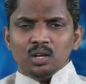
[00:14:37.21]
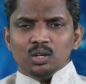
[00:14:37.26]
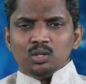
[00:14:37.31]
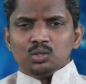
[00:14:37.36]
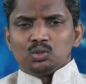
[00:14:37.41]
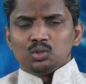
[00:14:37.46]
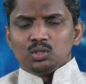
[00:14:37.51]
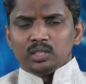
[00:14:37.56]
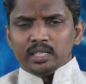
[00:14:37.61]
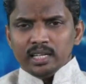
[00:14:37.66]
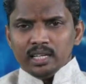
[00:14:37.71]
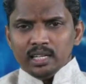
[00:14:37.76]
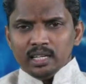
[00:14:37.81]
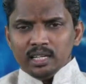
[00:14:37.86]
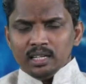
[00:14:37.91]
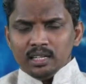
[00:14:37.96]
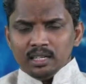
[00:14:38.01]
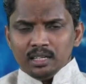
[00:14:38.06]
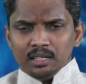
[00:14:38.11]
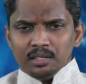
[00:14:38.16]
So
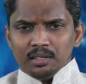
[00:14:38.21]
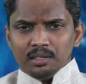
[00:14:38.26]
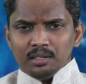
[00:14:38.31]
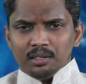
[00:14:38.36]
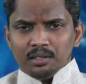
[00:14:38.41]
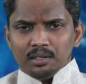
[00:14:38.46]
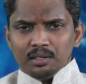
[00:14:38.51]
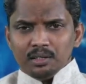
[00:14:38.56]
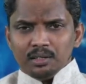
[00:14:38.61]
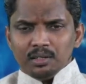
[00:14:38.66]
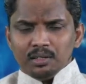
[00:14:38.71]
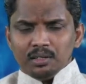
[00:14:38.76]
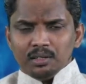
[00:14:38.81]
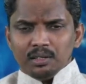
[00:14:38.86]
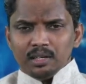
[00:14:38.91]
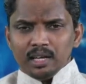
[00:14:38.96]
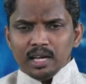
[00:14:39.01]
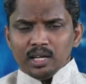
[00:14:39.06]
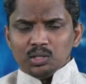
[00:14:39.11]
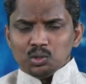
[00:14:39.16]
then
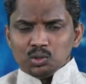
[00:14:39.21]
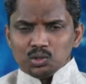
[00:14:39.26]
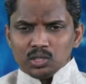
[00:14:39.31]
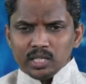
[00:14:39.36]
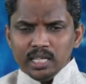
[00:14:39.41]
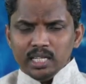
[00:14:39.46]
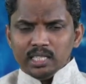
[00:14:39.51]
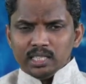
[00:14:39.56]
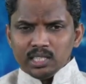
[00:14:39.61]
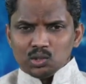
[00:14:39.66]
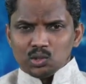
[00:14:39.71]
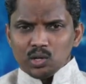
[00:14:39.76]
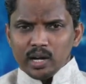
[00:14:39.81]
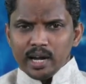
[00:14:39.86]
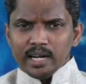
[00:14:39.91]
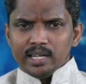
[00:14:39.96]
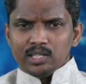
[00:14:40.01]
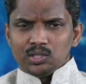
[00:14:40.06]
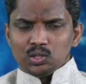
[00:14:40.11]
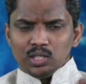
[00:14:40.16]
as you see in the
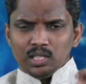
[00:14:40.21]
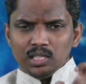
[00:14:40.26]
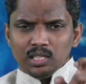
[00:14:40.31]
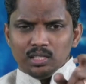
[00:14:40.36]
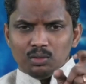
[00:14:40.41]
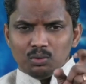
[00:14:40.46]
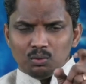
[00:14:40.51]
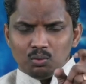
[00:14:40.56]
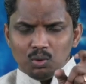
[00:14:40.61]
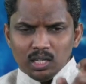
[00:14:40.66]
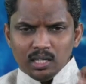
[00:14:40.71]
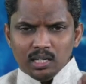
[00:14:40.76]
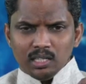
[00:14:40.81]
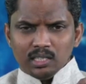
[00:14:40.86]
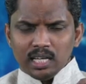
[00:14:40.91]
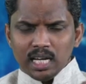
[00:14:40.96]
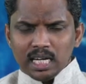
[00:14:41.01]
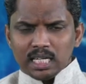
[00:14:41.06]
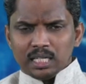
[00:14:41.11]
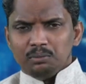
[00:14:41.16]
slide, see what are
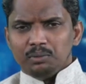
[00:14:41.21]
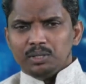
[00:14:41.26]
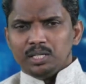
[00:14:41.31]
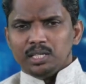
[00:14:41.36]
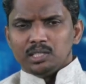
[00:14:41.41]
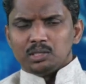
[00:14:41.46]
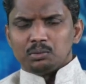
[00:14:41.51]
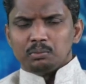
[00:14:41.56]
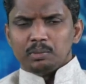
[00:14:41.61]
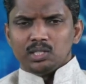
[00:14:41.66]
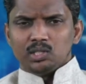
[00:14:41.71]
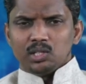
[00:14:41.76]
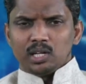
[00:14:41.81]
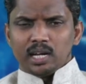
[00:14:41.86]
the activities, major